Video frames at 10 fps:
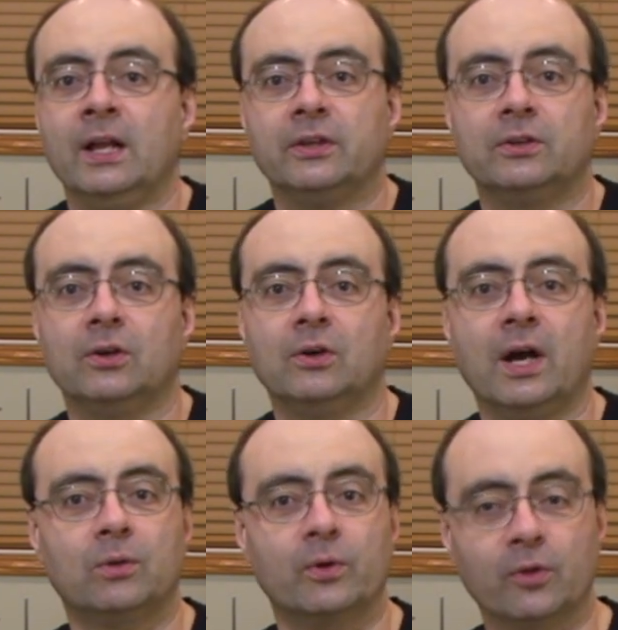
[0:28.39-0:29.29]
You know,
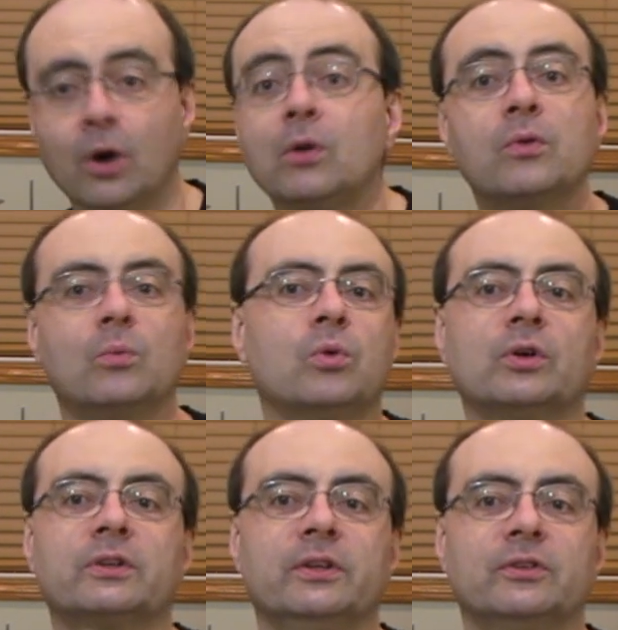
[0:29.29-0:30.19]
with all the
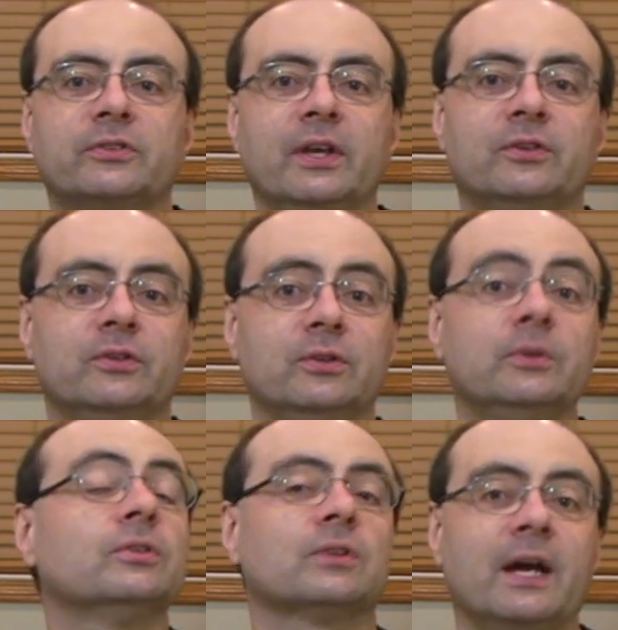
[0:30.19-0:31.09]
work that you'll tend to do
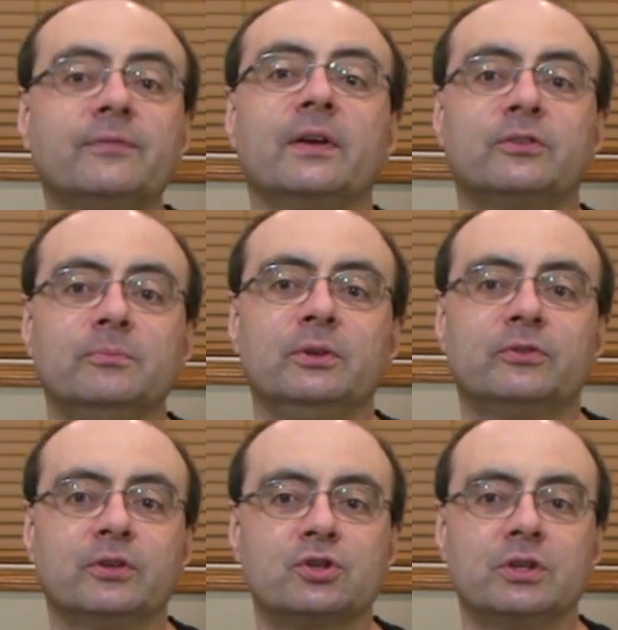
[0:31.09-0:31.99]
in your life as a
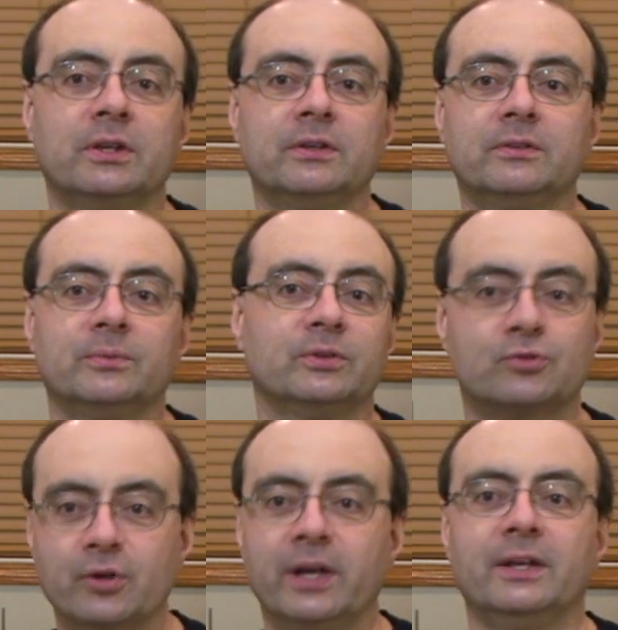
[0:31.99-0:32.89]
musician, when you're
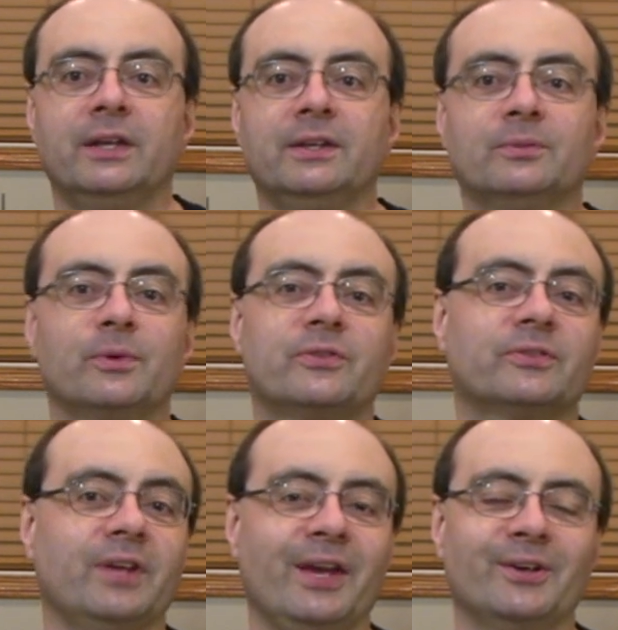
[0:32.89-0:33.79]
training, with
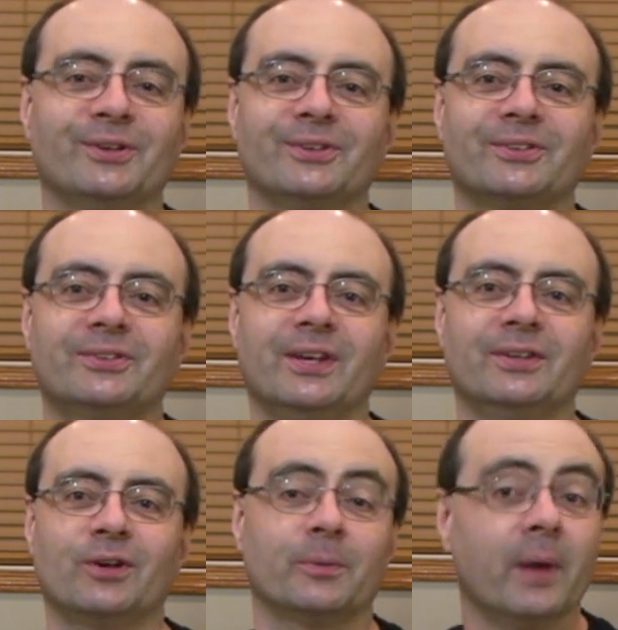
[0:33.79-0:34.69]
scales,
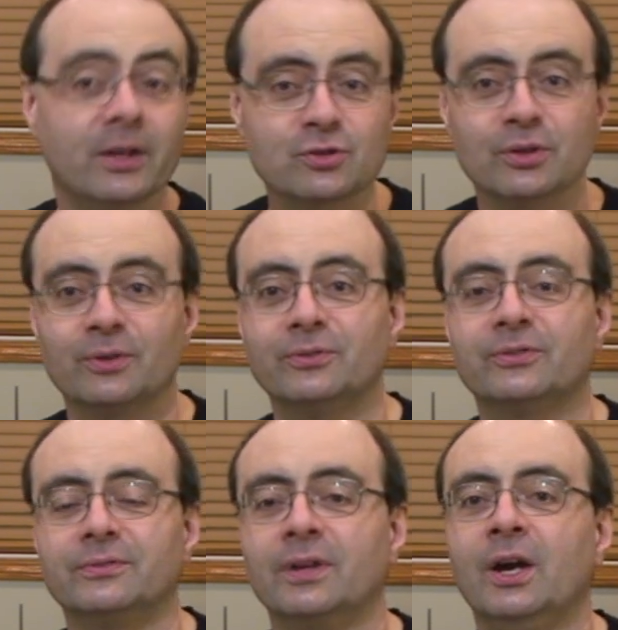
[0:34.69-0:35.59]
and
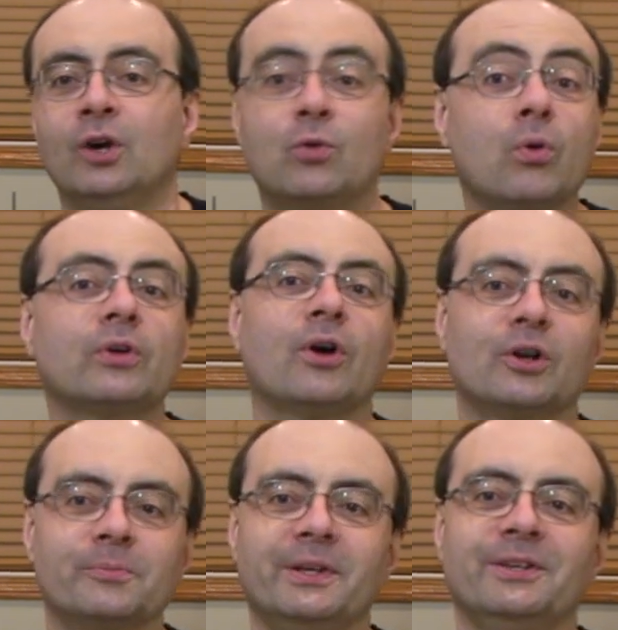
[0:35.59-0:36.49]
arpeggios and chord
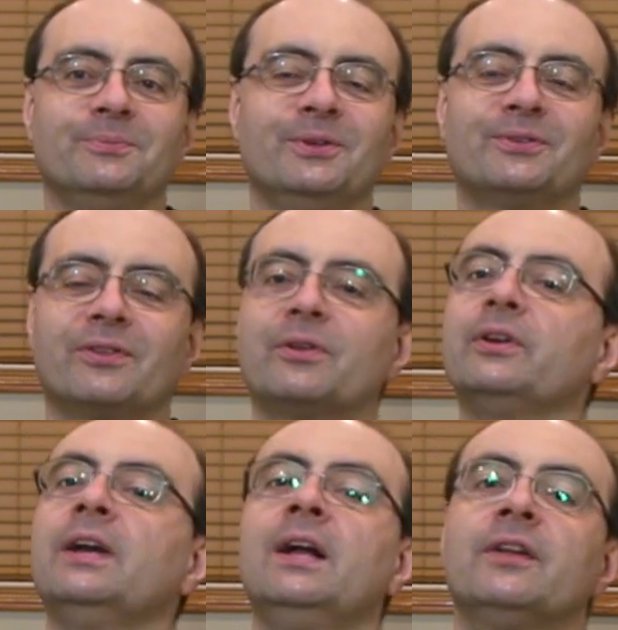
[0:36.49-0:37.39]
harmony and music theory,